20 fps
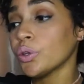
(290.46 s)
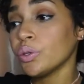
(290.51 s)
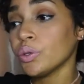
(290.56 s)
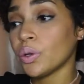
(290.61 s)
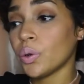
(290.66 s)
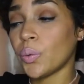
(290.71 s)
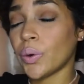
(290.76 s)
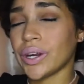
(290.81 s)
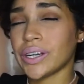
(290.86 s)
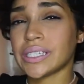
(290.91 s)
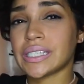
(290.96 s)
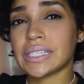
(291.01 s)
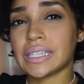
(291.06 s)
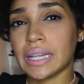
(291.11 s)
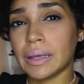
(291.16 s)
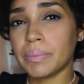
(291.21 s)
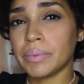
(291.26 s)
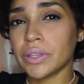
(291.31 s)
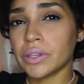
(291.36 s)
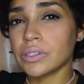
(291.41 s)
you can wear a
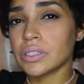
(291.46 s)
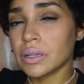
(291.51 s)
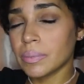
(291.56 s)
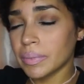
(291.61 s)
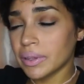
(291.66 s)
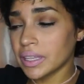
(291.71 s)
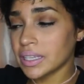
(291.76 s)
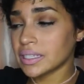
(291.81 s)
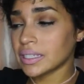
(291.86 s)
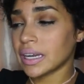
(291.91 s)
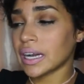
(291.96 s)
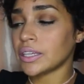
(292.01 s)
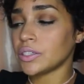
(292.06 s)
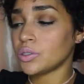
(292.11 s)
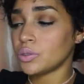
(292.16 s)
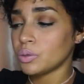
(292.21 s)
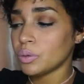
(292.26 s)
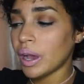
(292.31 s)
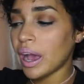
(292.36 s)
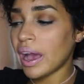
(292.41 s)
slip. There's some of these that I
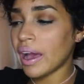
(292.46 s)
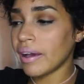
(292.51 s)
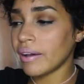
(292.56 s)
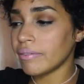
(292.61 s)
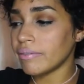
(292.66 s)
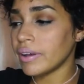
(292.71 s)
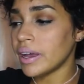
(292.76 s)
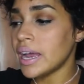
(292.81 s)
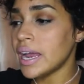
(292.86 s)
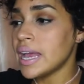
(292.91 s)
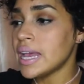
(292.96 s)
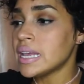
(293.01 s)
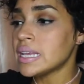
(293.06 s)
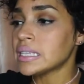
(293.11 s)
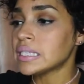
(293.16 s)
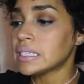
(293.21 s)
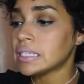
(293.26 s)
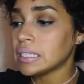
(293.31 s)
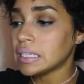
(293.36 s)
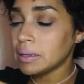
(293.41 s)
do have
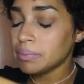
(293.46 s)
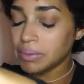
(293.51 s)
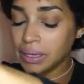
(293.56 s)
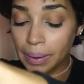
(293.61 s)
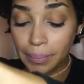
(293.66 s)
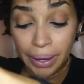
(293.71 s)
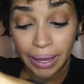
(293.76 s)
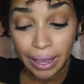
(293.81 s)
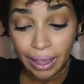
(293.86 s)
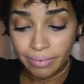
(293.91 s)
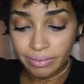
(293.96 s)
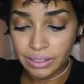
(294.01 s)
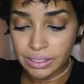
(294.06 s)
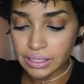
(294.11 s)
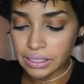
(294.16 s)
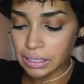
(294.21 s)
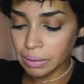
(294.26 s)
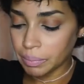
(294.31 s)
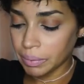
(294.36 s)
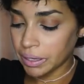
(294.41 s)
slips. I might have the
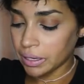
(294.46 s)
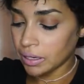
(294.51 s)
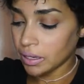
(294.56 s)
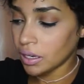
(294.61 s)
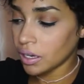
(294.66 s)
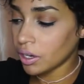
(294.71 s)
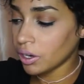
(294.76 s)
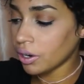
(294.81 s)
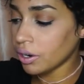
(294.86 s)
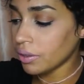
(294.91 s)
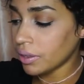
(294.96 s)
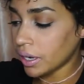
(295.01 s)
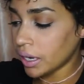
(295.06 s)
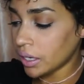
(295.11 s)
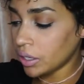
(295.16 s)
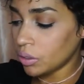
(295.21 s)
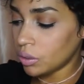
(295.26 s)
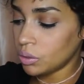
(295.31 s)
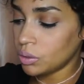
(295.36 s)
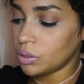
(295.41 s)
slip in here that
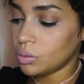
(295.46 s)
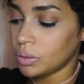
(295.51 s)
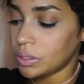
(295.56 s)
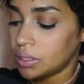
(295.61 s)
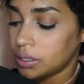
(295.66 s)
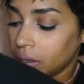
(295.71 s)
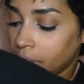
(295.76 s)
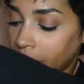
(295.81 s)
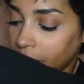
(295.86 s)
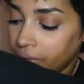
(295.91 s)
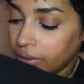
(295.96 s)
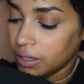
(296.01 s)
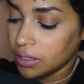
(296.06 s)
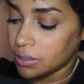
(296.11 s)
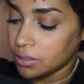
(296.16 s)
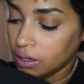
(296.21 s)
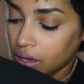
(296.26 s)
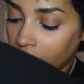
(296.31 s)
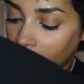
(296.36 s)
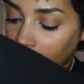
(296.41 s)
I use with some of
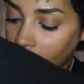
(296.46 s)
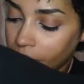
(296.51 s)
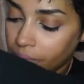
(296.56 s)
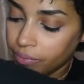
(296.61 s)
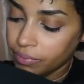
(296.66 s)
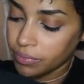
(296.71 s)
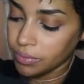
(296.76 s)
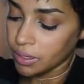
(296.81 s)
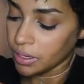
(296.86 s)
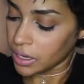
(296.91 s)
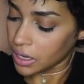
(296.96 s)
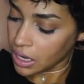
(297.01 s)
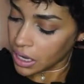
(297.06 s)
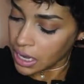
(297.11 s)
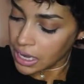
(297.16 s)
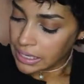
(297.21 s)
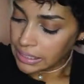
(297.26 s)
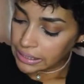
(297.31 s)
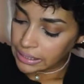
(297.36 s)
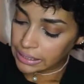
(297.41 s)
these
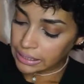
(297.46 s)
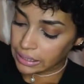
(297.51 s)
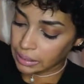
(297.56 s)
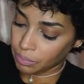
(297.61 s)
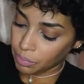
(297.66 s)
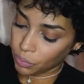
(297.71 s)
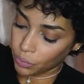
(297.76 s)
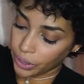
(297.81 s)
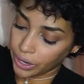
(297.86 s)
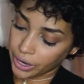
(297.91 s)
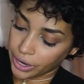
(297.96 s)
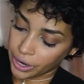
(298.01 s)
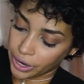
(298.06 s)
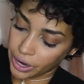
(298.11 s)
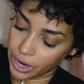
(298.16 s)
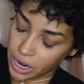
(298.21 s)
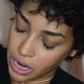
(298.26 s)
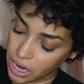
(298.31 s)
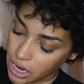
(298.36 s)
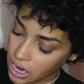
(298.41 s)
sleepwear